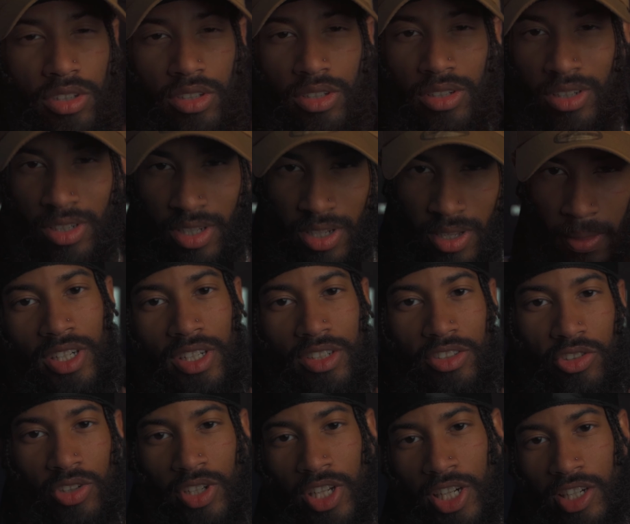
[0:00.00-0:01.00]
look.
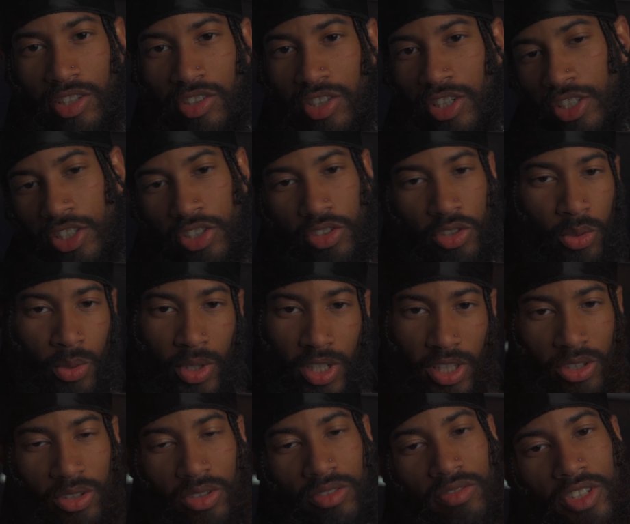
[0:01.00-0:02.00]
So like I said, this is a quick
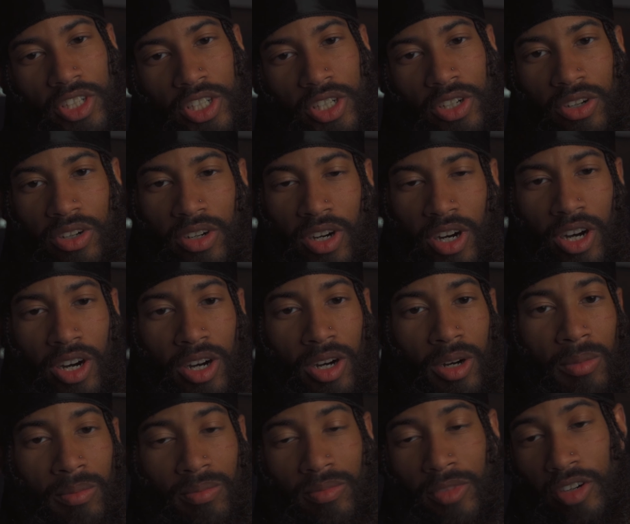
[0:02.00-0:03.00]
little video
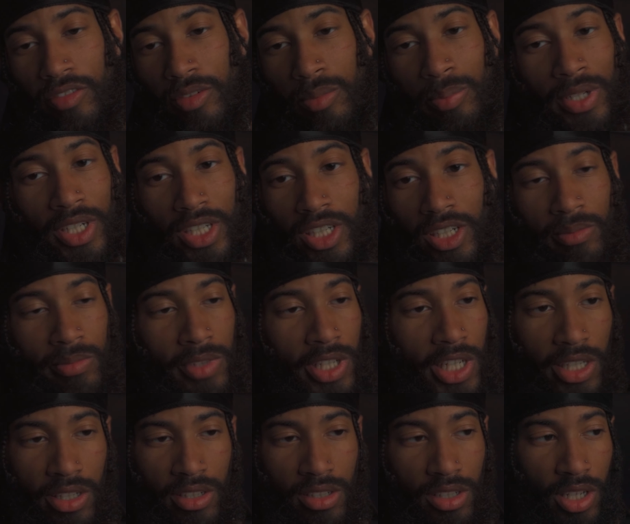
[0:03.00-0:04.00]
um, of a pickup
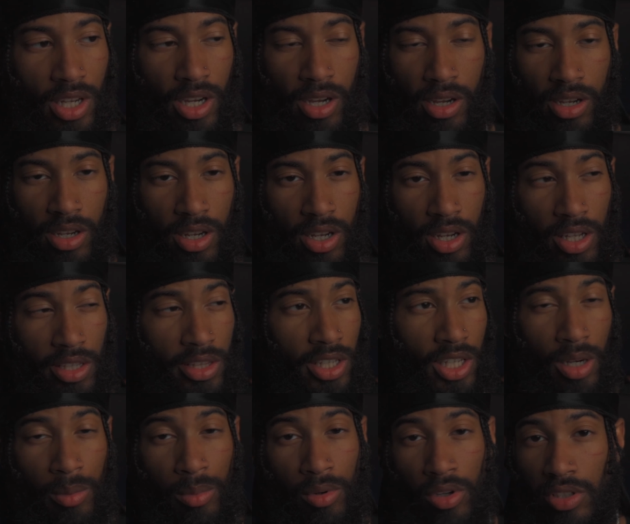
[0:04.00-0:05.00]
that I, I think
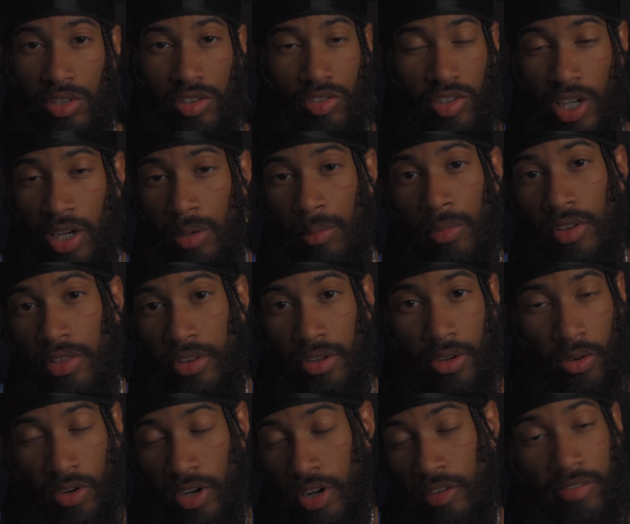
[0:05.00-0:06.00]
I bought these like a month
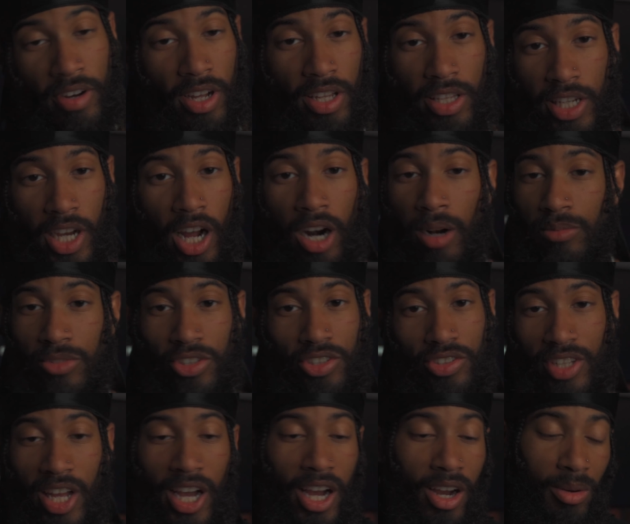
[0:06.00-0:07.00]
ago and I finally got them just
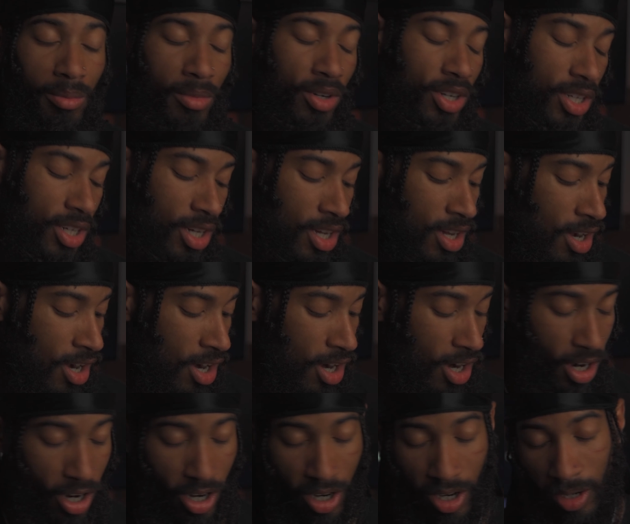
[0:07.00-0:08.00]
now. But
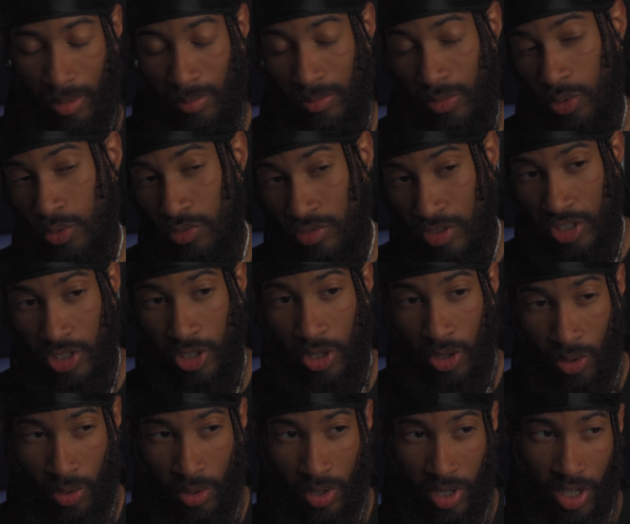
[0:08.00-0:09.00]
um, new
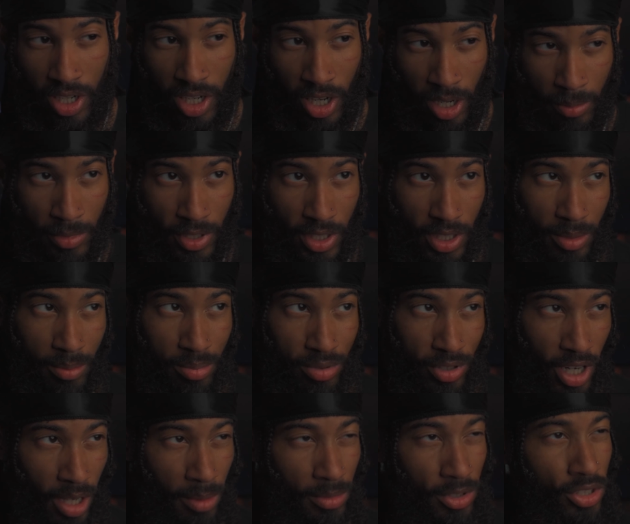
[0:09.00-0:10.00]
video coming
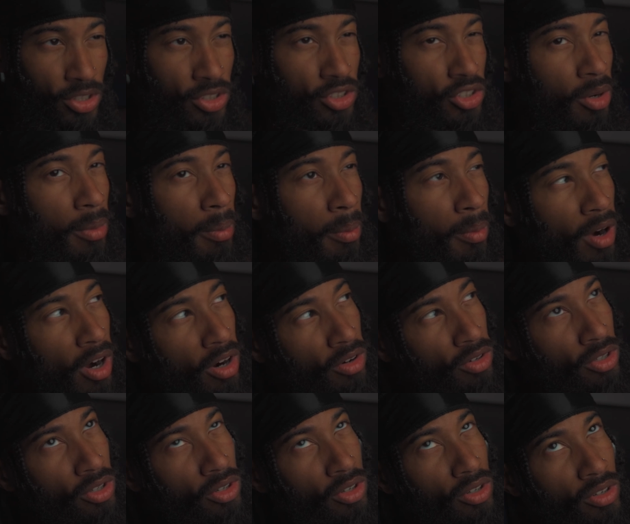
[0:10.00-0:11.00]
probably
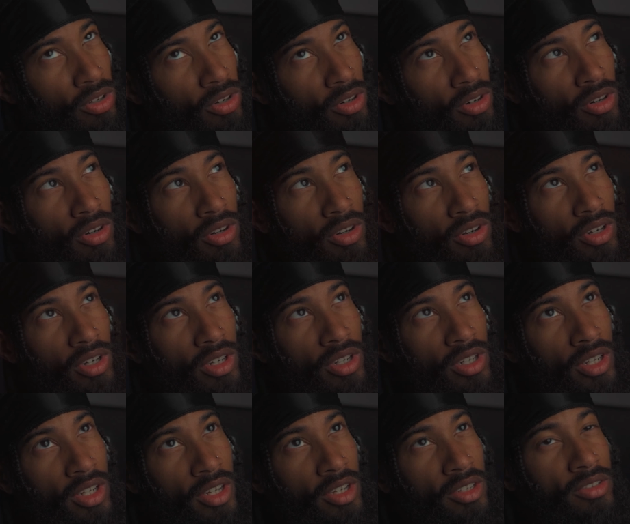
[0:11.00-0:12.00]
tomorrow or
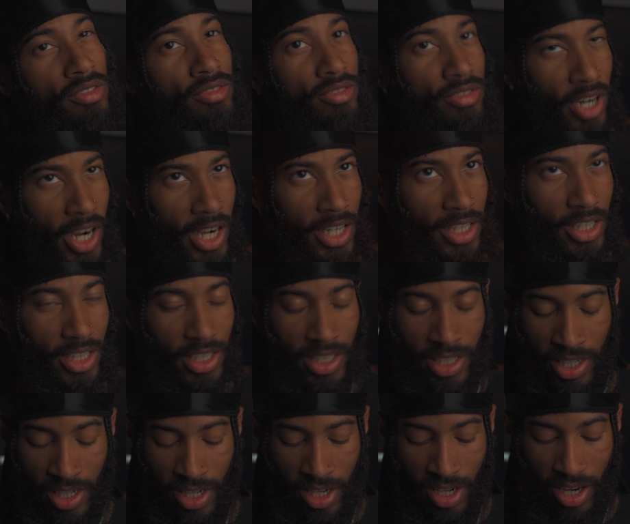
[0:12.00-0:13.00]
Friday.
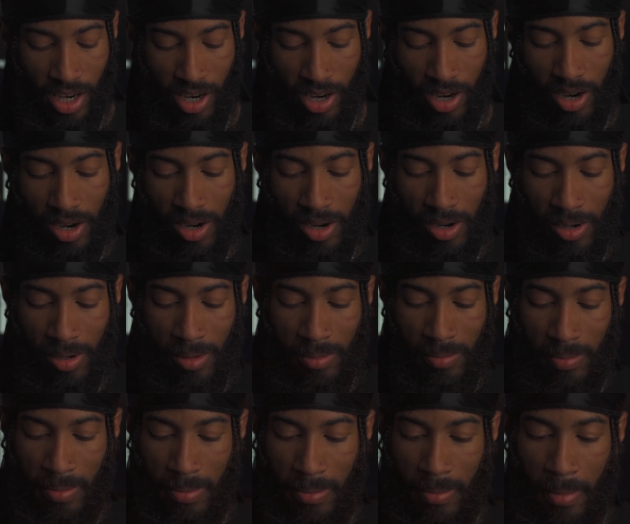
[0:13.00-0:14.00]
Um,